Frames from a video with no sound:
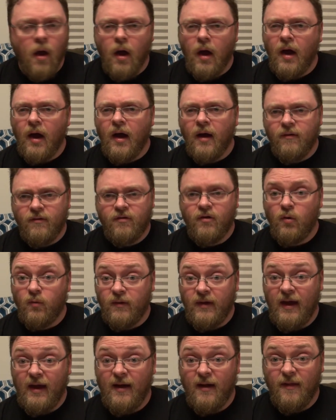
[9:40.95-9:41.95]
Uh, so
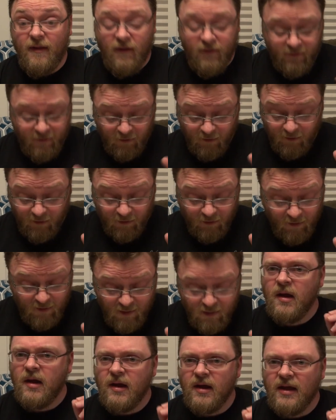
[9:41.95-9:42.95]
yeah, this is
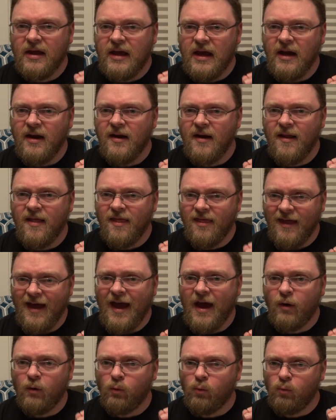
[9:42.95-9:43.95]
getting
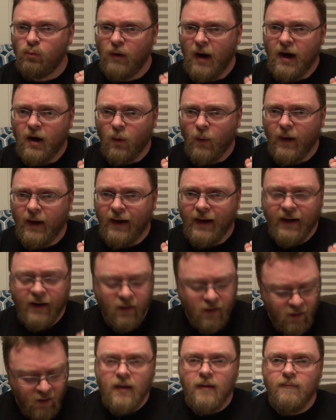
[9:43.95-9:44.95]
that right away.
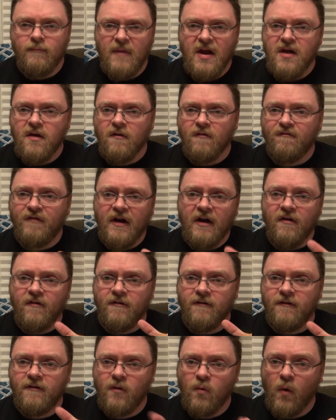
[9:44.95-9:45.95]
Make your
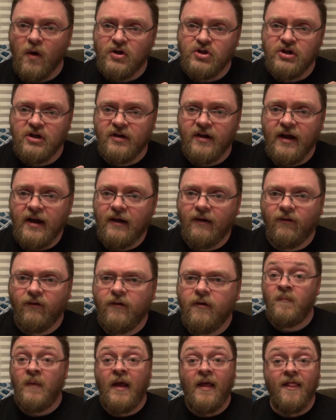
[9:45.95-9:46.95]
face squidgy
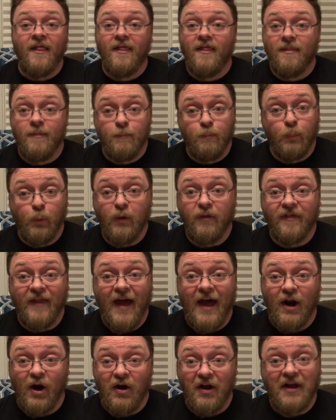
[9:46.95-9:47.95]
taste. Put
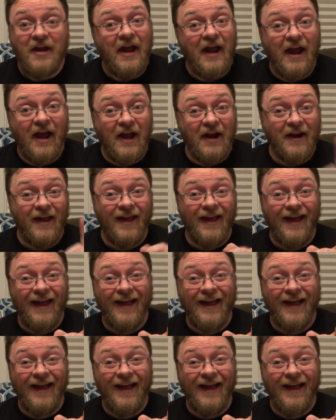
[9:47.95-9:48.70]
that on a can.